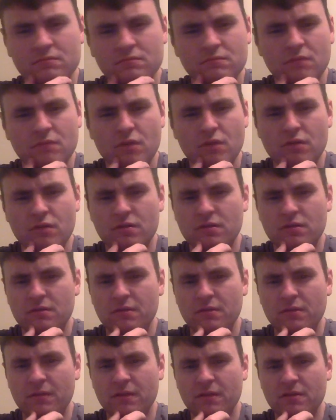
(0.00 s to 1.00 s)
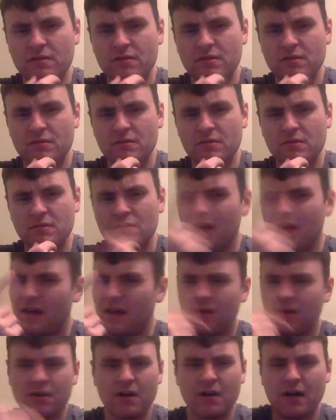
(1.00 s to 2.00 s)
or to mention something. I
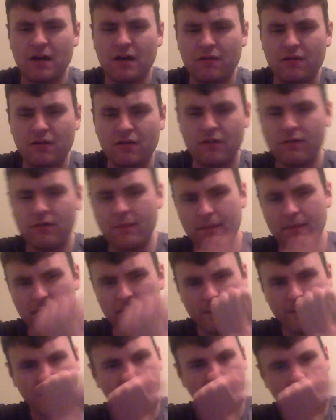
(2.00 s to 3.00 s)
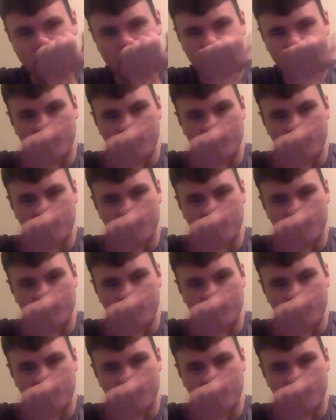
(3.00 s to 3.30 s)
don't know. I don't really remember. But